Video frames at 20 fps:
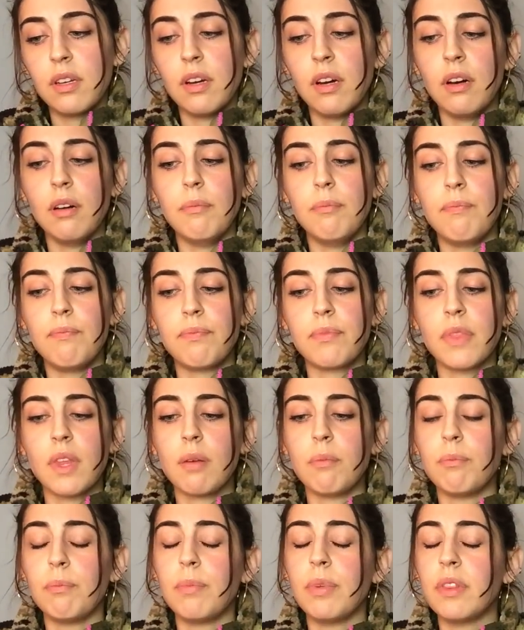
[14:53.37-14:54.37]
Um,
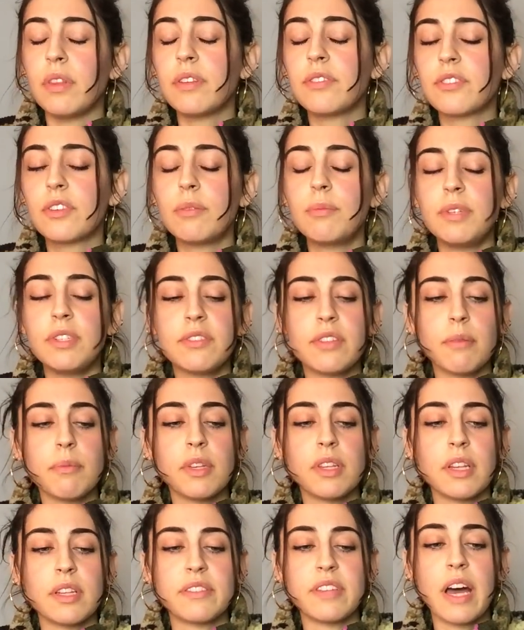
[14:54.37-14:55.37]
but this could be
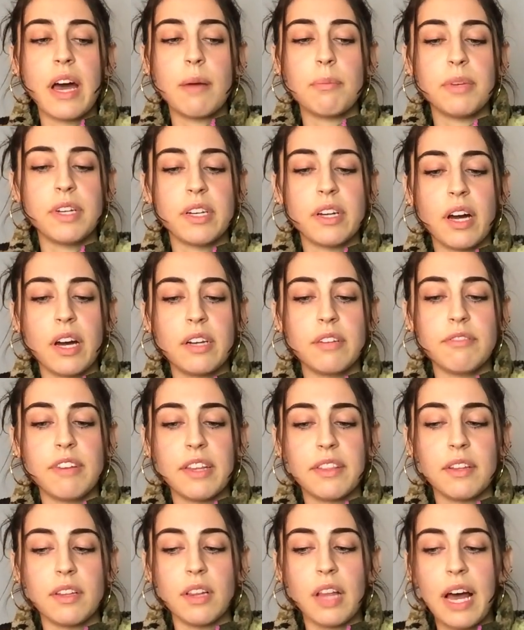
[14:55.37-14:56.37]
something that's happening kind of
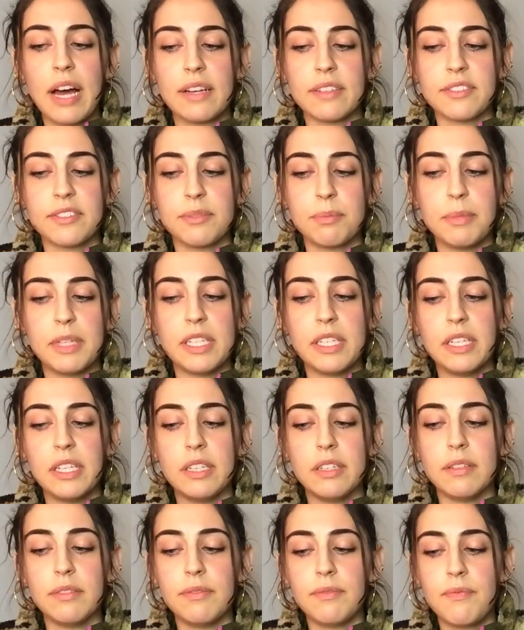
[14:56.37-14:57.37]
at the last
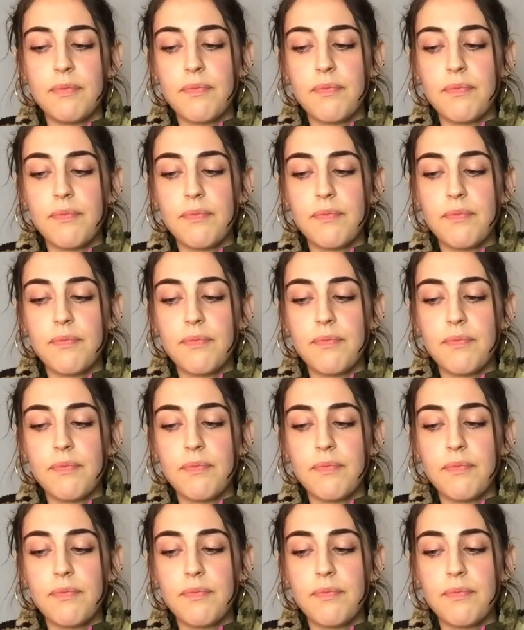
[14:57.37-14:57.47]
minute.